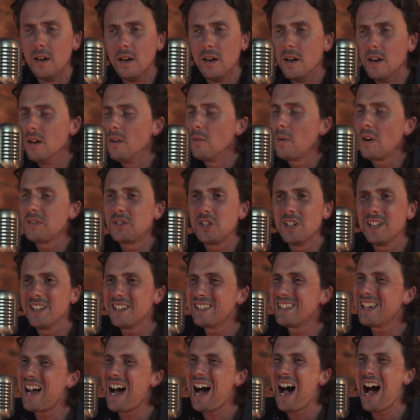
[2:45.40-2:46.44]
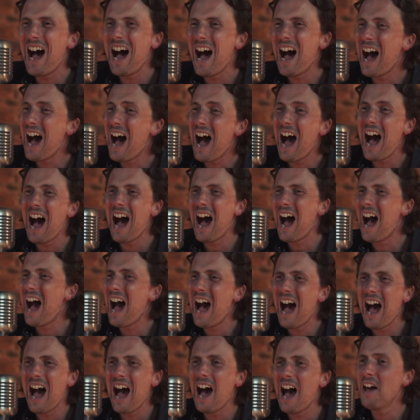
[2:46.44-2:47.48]
watching the
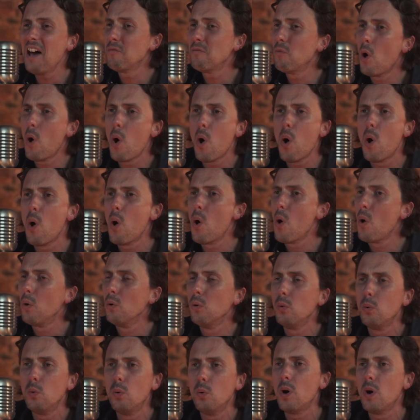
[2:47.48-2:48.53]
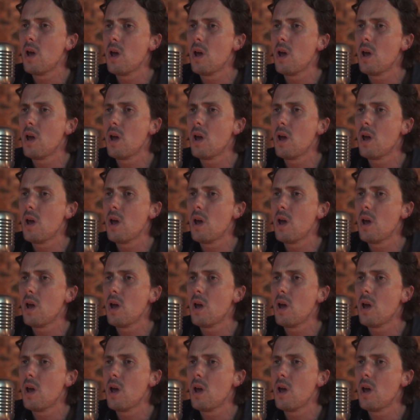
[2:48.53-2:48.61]
tide roll